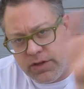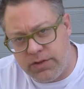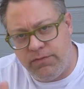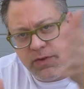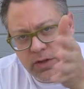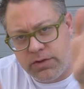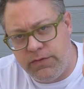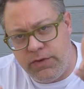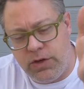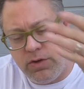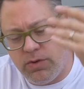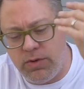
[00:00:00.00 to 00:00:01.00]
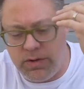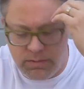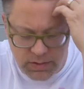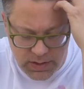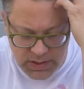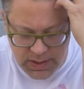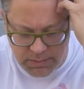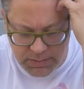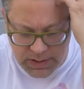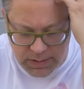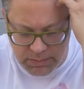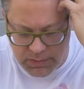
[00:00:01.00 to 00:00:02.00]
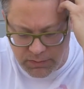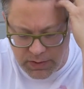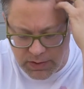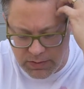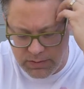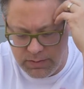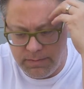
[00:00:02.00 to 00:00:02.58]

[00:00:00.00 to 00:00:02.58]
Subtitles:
field of view and depth of field.